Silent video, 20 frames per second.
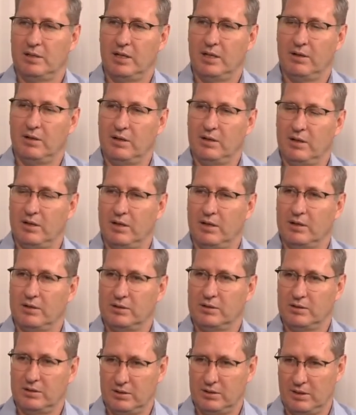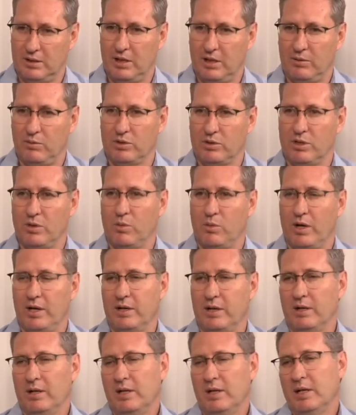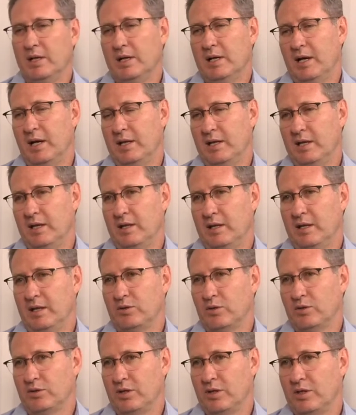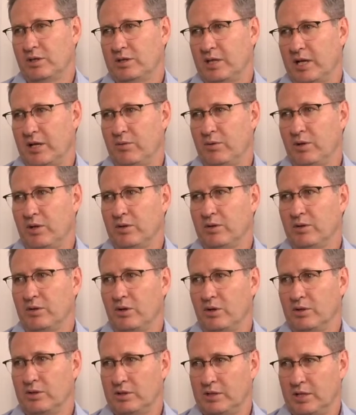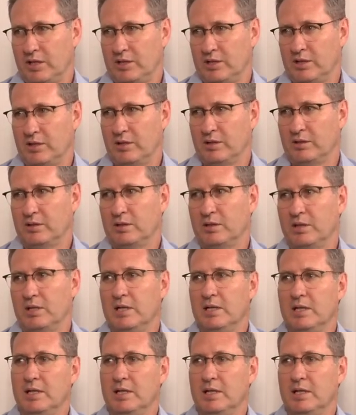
And uh, that was the one and then there's also the SANRAL concessions